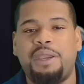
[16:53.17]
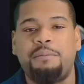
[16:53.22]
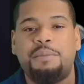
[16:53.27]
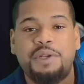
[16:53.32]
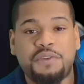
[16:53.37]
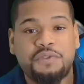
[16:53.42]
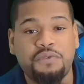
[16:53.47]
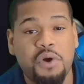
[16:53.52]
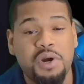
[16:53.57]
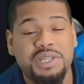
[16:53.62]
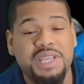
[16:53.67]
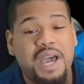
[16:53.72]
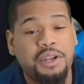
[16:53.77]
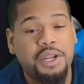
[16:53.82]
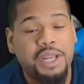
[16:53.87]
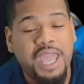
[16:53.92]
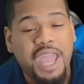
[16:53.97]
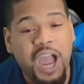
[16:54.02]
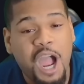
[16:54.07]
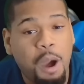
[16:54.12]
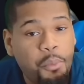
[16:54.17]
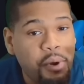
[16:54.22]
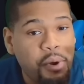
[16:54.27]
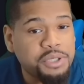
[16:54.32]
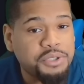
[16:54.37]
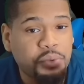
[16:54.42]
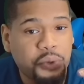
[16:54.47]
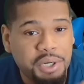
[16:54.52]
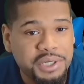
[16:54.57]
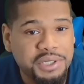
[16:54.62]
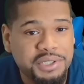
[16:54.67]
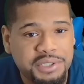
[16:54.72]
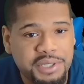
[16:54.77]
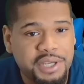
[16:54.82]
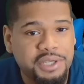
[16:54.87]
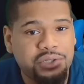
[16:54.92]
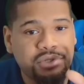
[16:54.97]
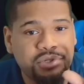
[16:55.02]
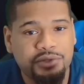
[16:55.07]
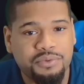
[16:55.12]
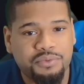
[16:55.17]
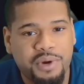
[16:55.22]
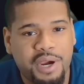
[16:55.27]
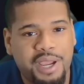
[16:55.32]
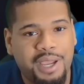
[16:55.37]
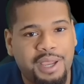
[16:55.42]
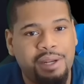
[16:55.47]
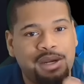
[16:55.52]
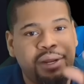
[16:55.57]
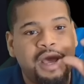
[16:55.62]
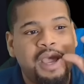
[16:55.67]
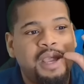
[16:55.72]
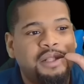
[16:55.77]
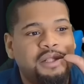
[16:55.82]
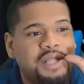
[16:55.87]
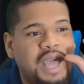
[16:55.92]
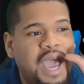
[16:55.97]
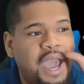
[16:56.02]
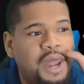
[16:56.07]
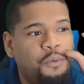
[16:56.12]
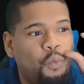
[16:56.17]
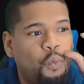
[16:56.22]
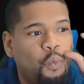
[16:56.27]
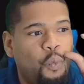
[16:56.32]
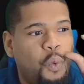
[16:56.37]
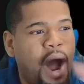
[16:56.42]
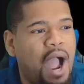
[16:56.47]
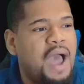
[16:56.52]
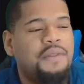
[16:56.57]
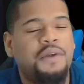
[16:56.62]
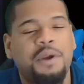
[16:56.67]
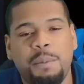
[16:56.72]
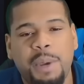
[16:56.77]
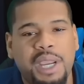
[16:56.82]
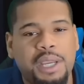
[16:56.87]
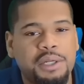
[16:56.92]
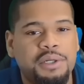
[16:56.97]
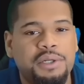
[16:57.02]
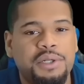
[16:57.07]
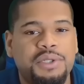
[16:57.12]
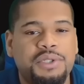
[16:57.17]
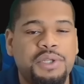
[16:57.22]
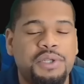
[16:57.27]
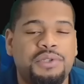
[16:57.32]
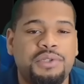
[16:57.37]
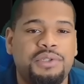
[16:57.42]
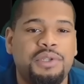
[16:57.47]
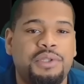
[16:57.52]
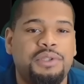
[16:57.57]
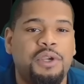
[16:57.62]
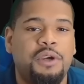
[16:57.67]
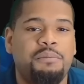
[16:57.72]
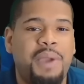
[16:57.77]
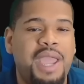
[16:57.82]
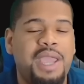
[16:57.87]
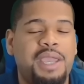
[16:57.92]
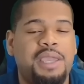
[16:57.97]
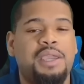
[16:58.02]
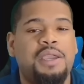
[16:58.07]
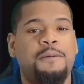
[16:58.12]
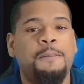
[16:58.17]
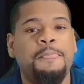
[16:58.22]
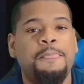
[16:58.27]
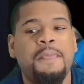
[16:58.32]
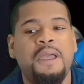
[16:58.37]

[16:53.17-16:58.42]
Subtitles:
But as far as how the Cowboys organization is ran and why they're making the decisions that they're making,